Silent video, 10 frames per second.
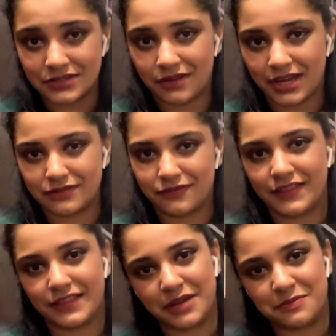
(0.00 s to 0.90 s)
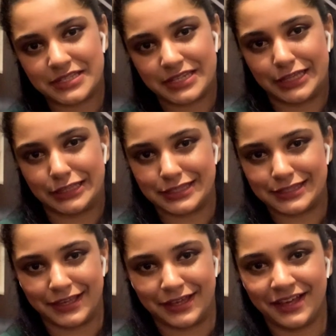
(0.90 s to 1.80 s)
to rectify that mistake this
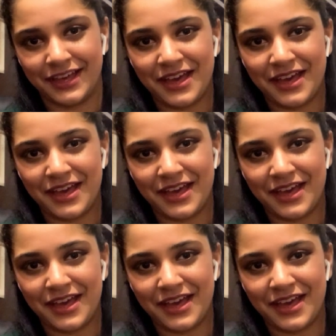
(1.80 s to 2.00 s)
year